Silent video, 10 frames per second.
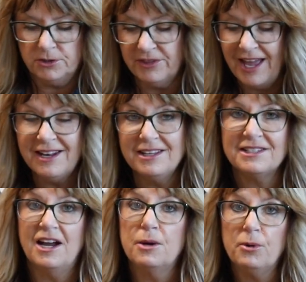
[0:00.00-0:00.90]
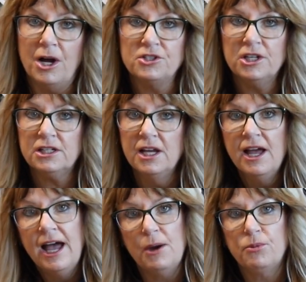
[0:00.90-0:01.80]
So that is our project
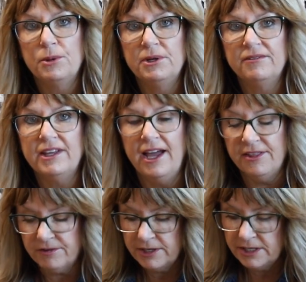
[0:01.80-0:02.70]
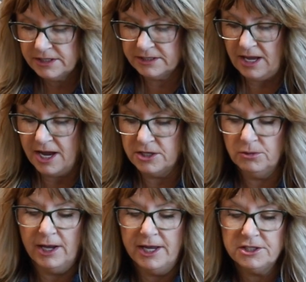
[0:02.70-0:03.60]
at
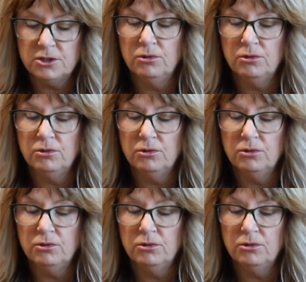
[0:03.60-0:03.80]
primitivegatherings.us.